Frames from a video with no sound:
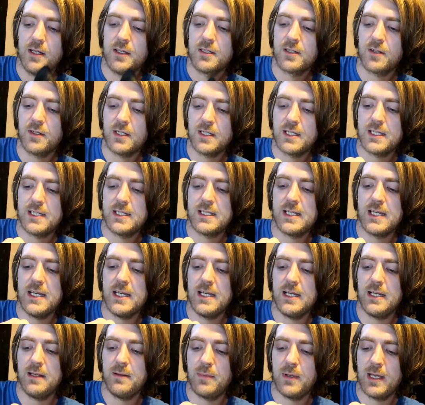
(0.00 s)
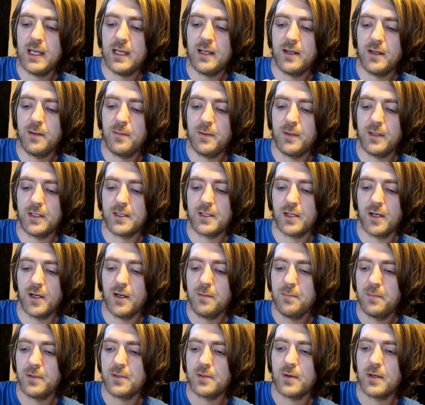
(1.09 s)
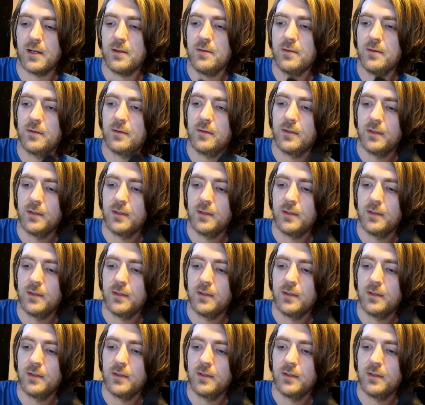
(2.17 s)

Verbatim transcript: It's got this sealy bit up at the top as well.